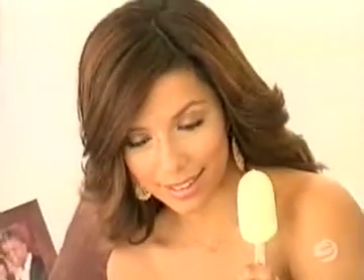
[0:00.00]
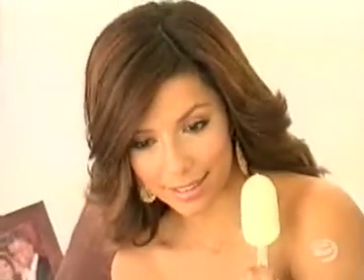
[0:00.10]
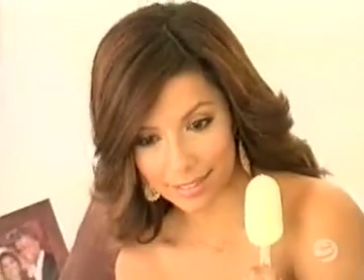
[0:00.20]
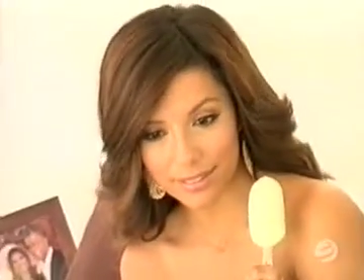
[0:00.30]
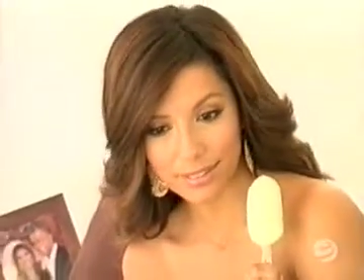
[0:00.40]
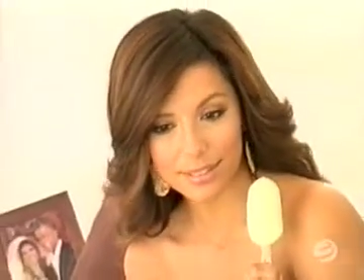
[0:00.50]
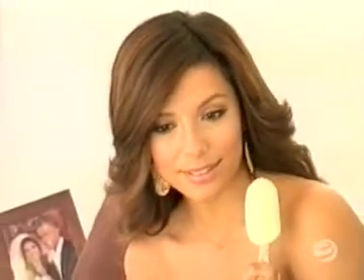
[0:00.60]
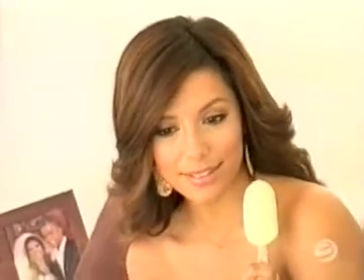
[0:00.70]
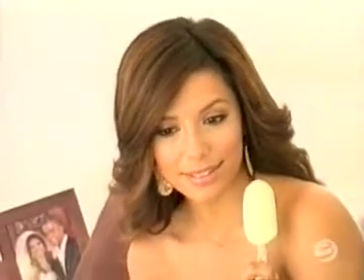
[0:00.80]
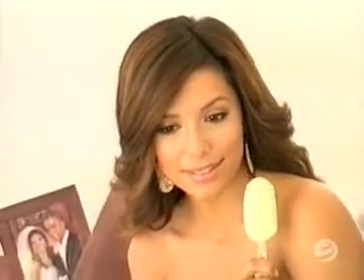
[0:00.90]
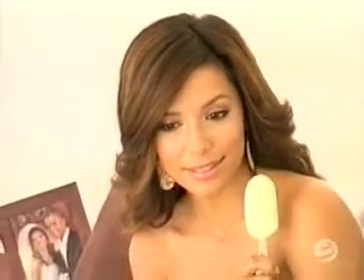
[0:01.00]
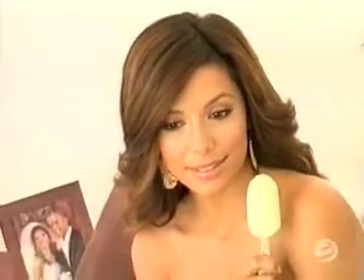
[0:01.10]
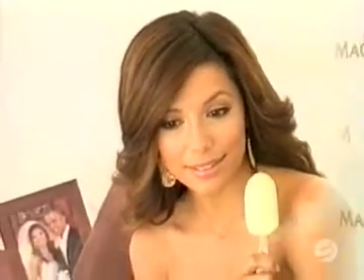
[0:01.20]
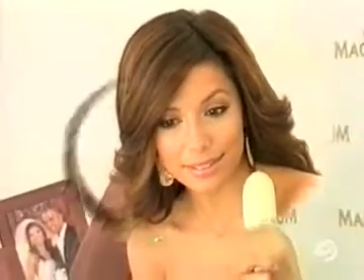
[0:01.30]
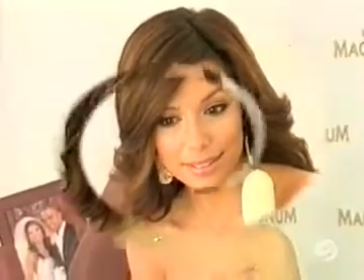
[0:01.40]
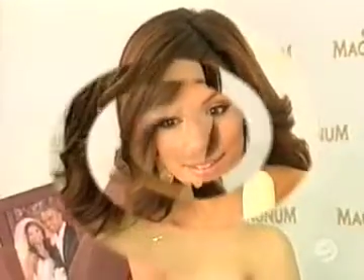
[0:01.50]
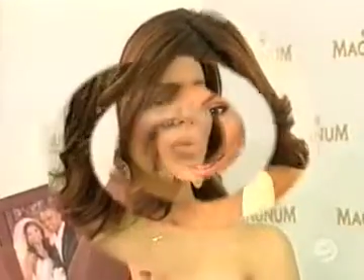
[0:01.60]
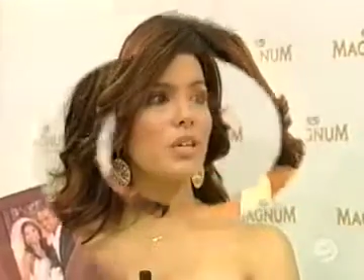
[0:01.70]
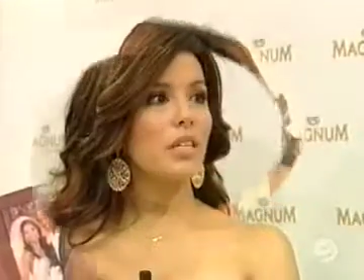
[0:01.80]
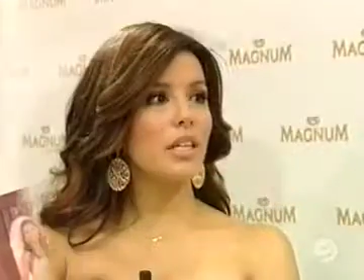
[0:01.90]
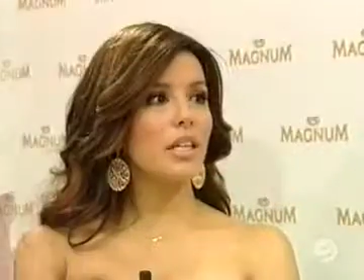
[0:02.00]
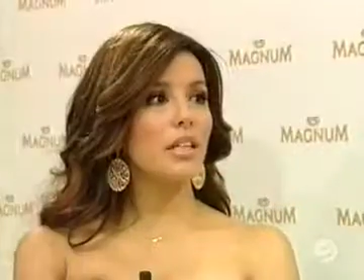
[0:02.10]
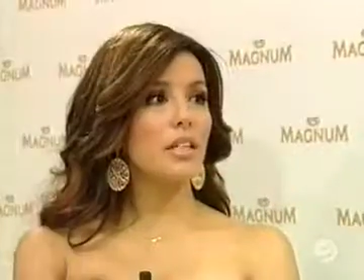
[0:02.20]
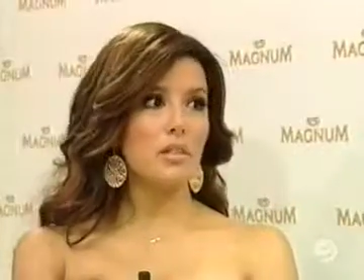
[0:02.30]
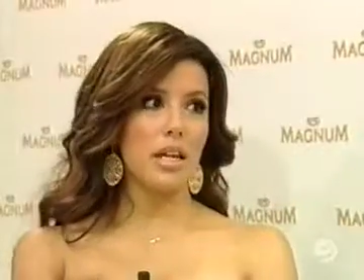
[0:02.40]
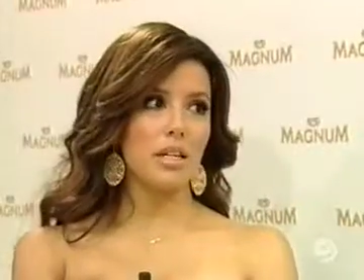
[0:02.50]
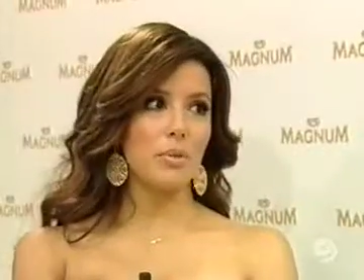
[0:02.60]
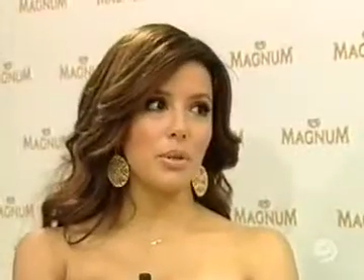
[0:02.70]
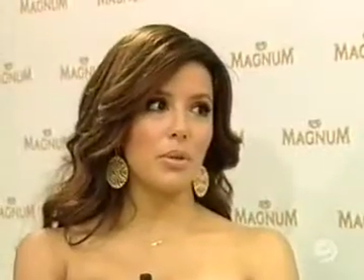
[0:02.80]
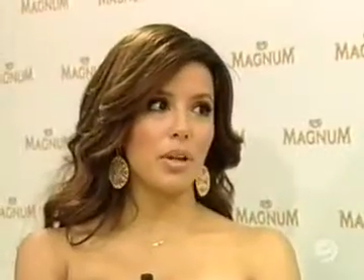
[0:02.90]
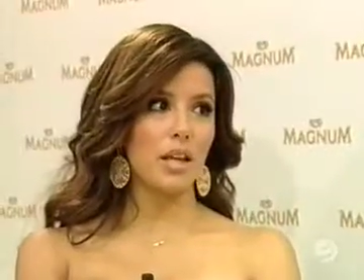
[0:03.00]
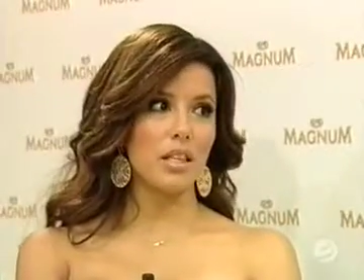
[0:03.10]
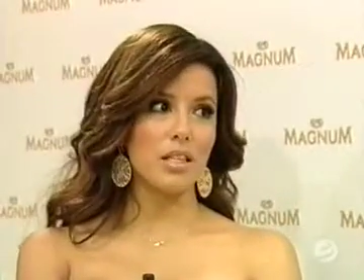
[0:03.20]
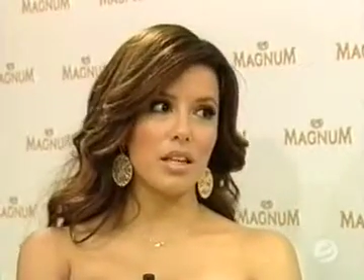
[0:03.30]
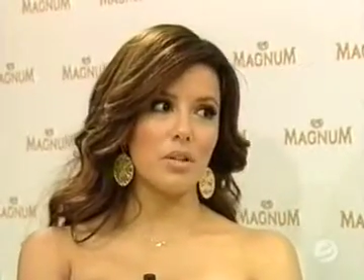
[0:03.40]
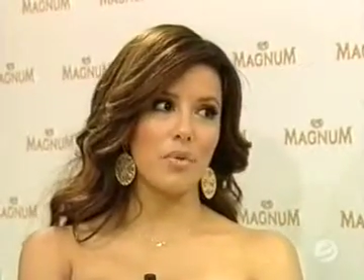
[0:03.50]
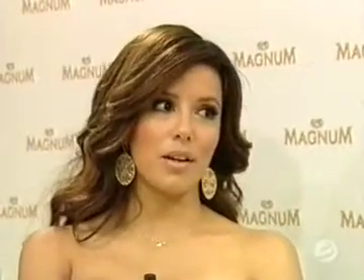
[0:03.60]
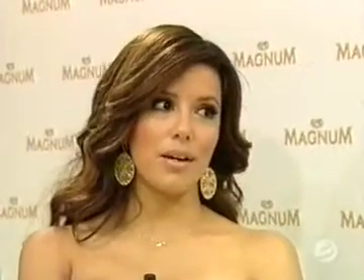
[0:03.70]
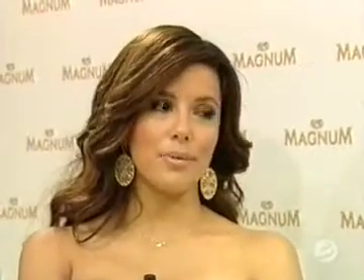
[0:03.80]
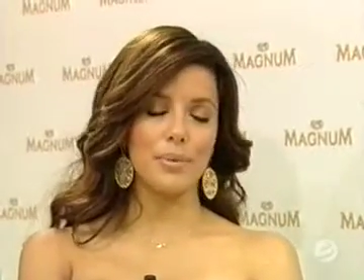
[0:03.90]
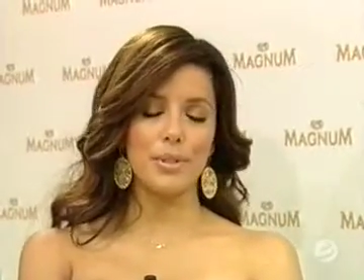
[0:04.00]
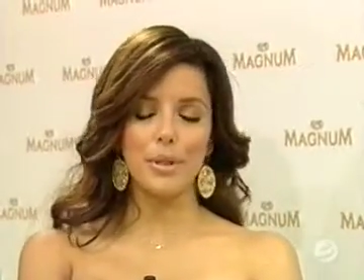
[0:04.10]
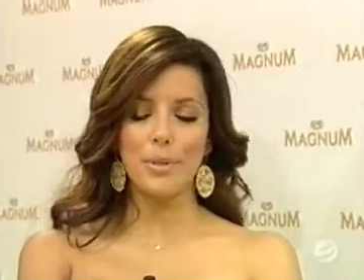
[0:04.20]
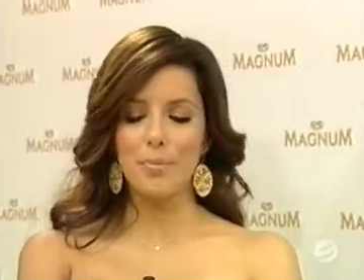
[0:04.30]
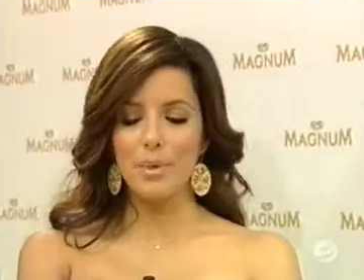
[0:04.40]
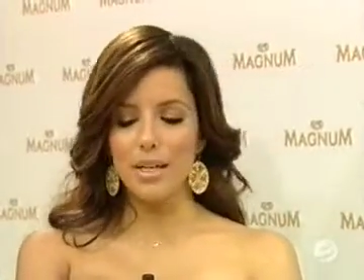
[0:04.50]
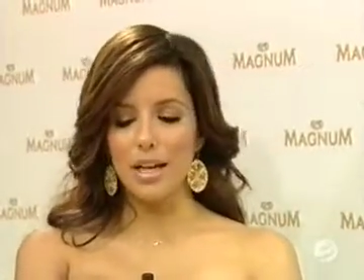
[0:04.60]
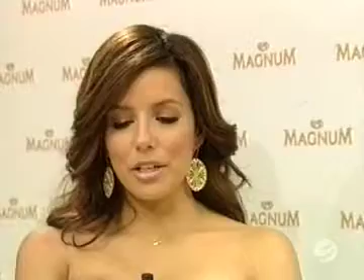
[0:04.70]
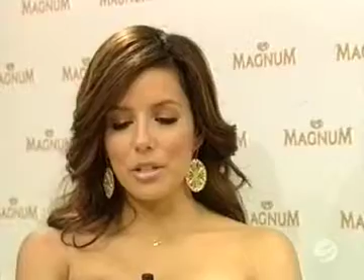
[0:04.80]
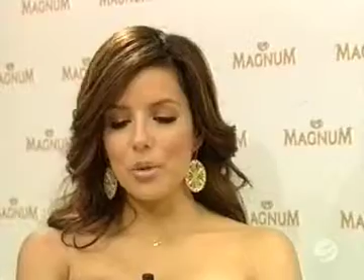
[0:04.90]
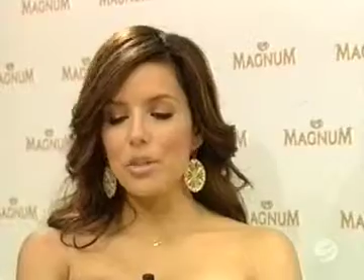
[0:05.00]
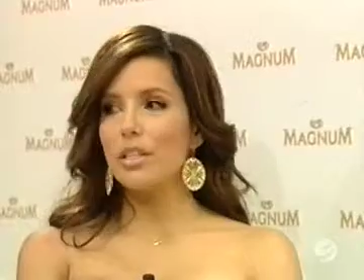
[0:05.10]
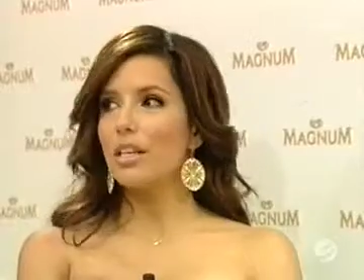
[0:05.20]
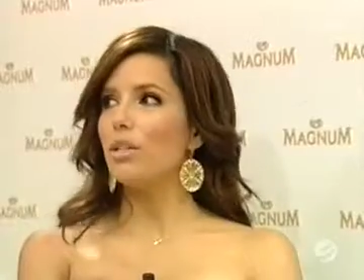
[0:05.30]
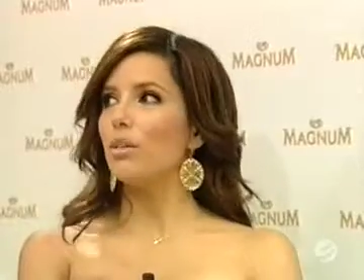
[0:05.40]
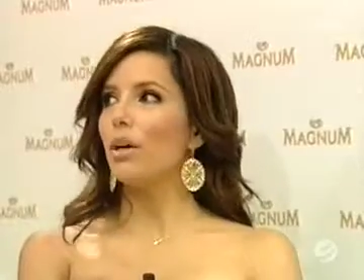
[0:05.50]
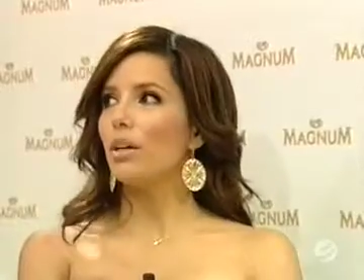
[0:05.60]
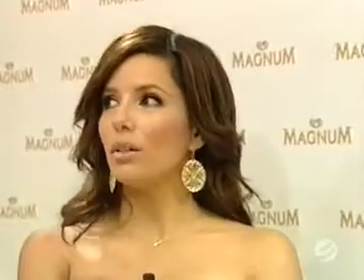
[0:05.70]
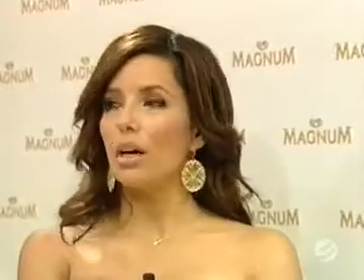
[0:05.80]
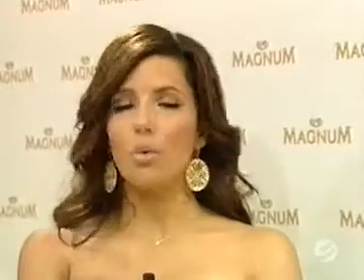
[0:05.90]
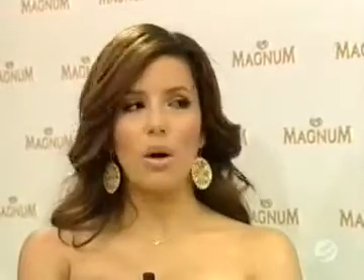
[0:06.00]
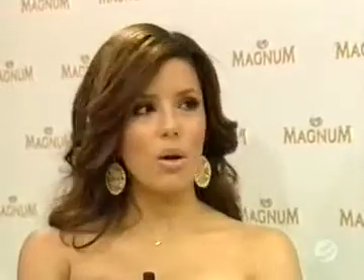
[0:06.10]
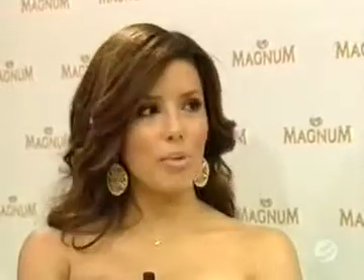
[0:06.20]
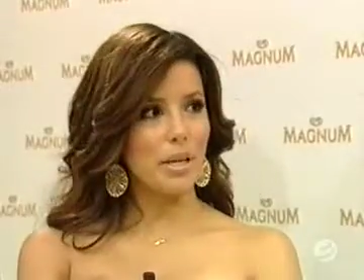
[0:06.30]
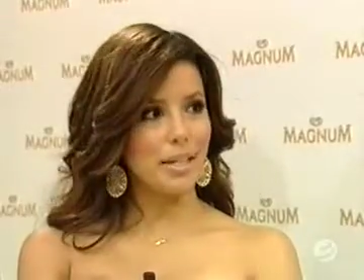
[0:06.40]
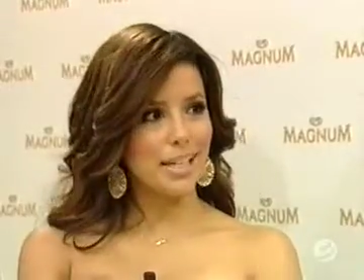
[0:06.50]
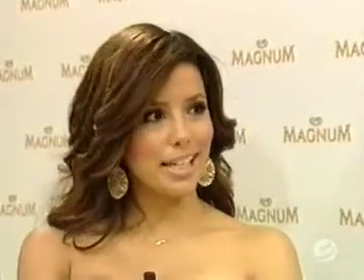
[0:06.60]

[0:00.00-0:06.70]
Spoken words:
I wish Magnum ice cream was in the States, but they're not in the States right now. So as soon as they do, I'll welcome it.